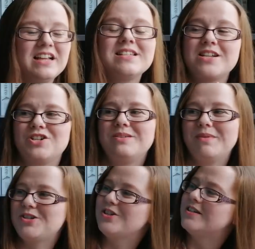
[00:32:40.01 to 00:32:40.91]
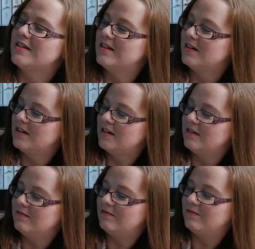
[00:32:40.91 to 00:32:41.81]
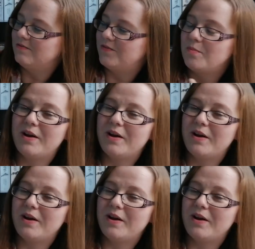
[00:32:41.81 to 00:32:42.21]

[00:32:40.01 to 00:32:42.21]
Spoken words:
It's actually measured for